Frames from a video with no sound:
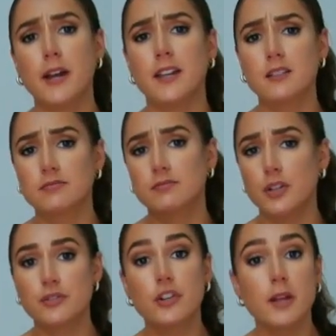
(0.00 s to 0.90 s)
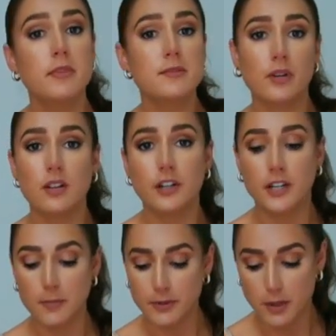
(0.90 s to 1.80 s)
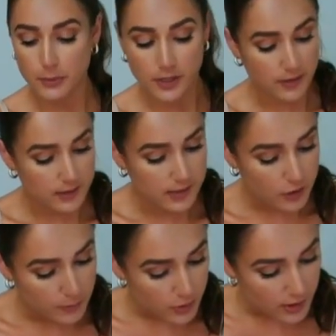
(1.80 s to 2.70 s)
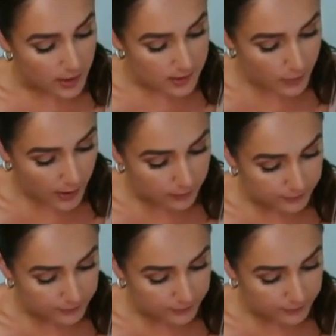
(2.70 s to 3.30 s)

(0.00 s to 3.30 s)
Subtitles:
my username is, but I'll look it up and I'll put it in the description as well.